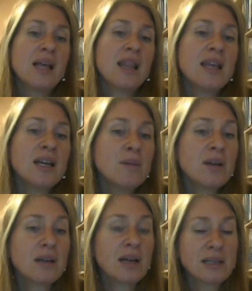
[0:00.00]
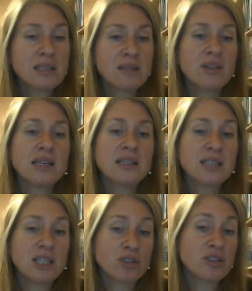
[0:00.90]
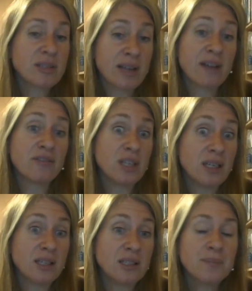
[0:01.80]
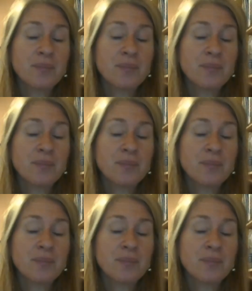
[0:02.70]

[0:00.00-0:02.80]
Think about the kinds of things that your staff need.